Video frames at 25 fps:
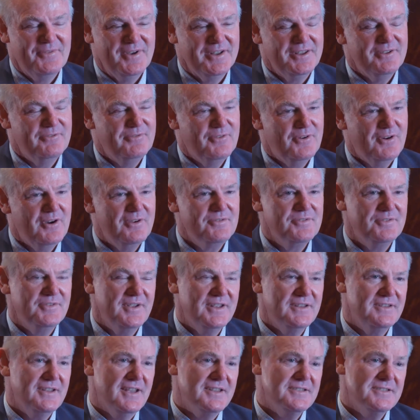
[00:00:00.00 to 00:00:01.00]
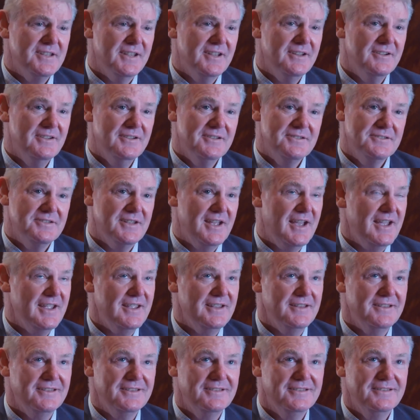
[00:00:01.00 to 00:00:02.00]
But the vibe's fantastic, and I have to
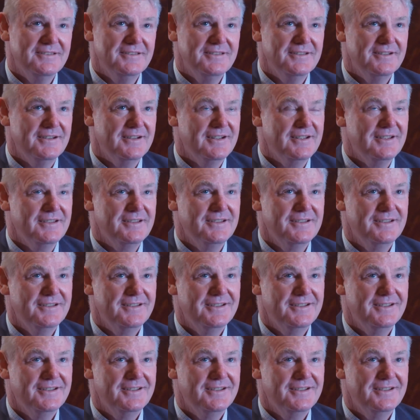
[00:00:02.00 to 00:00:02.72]
say, I